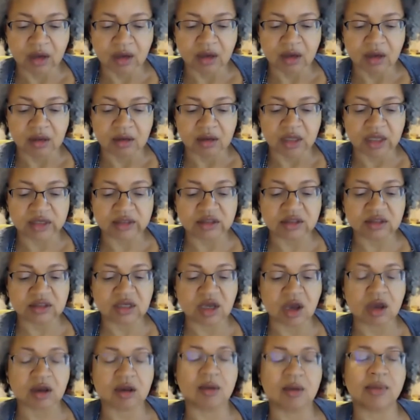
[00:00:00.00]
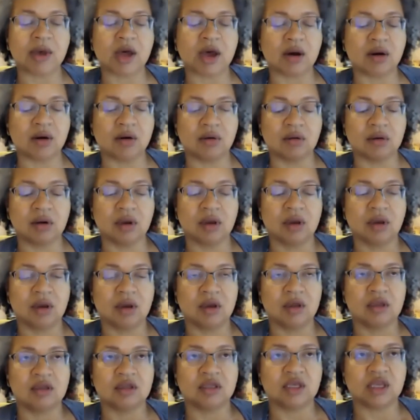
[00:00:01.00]
let's talk about
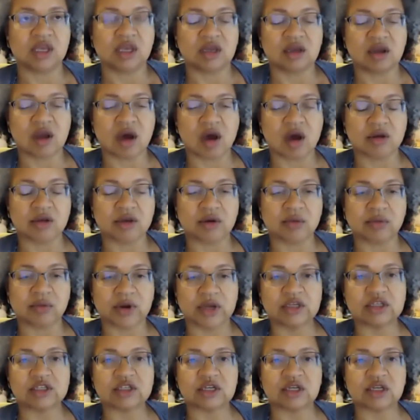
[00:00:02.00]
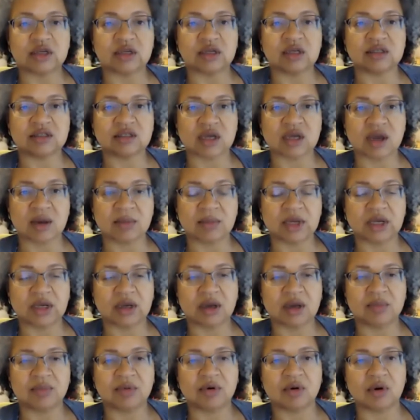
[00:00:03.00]
the inauguration is coming
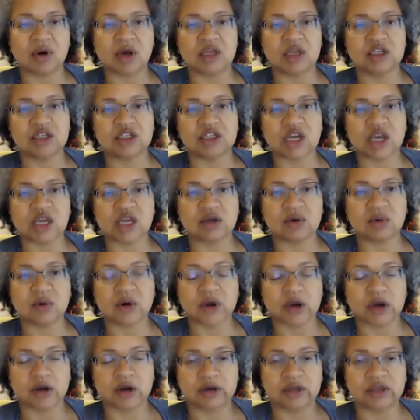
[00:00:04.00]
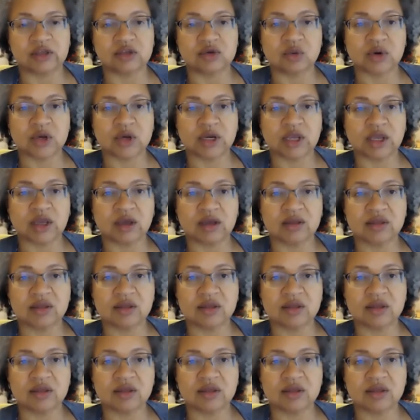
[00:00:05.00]
up on January 20th.